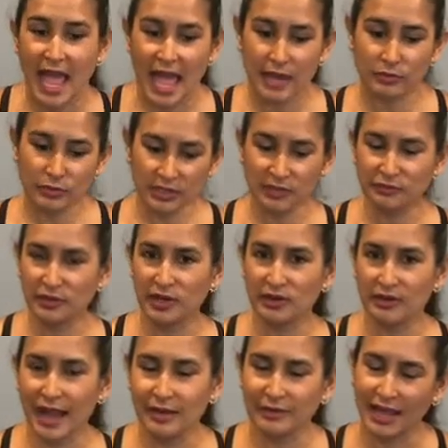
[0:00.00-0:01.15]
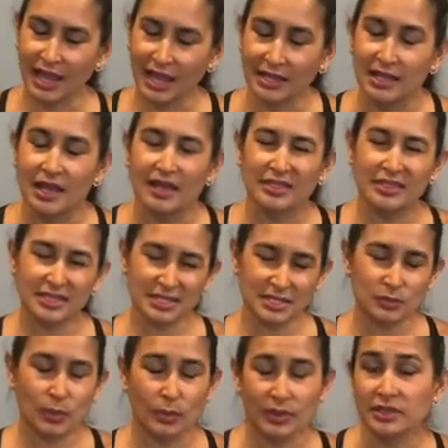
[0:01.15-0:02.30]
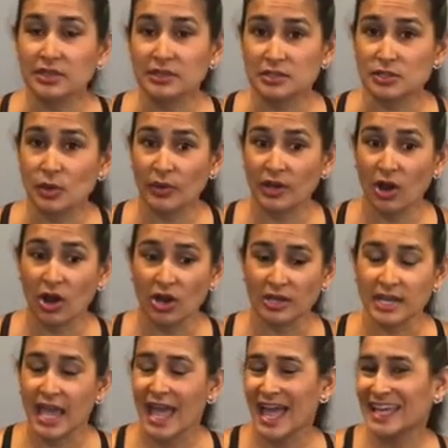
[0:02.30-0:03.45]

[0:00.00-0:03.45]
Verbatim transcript: and really figure out, hey, this is what we think is going on,